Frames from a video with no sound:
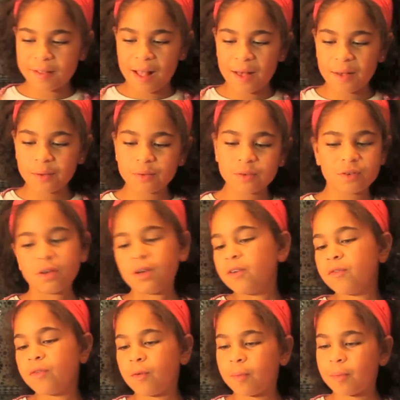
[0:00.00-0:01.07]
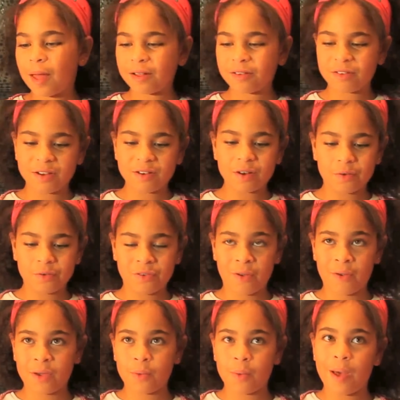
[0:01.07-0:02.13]
out from that sheet I was
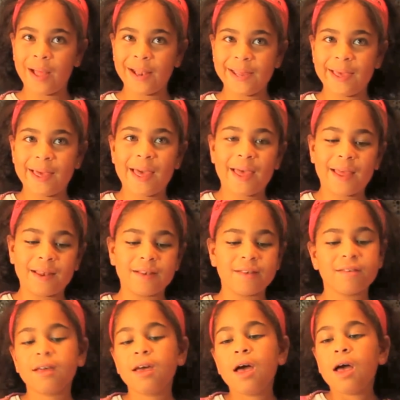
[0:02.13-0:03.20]
showing you earlier, and